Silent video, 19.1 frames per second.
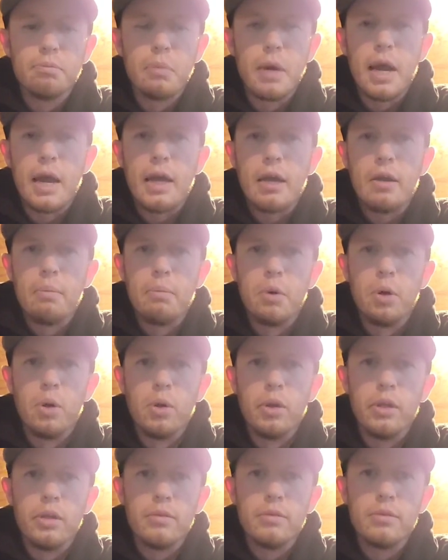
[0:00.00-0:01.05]
back in a
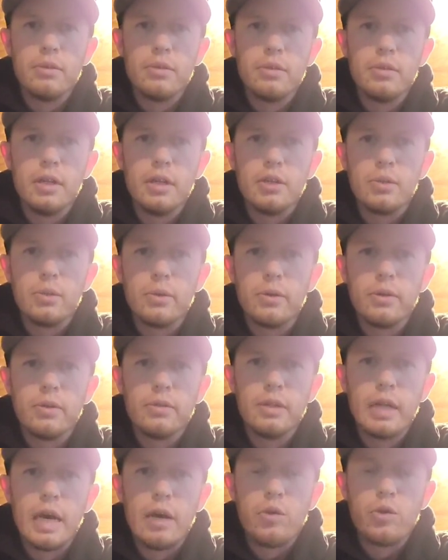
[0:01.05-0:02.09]
bullet. That's what
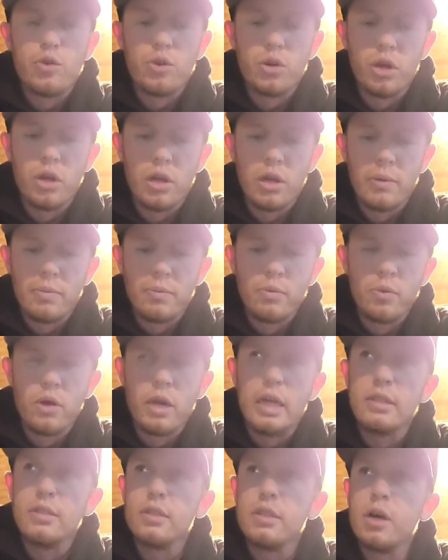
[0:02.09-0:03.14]
I was running
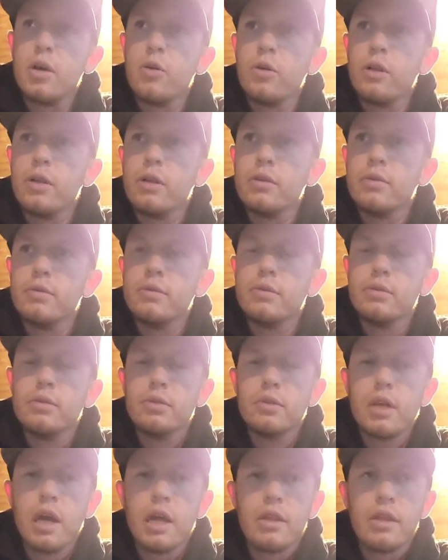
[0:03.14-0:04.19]
when I sold it and
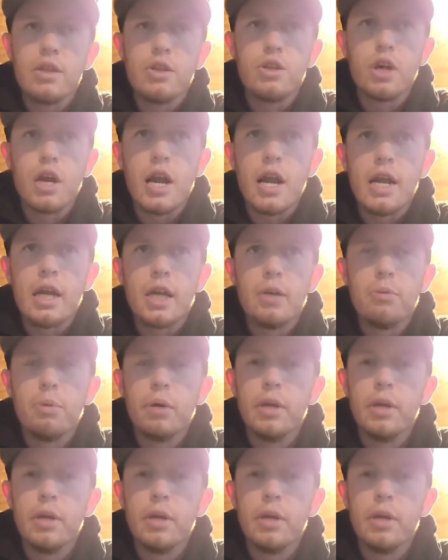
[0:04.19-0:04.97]
got this tracker.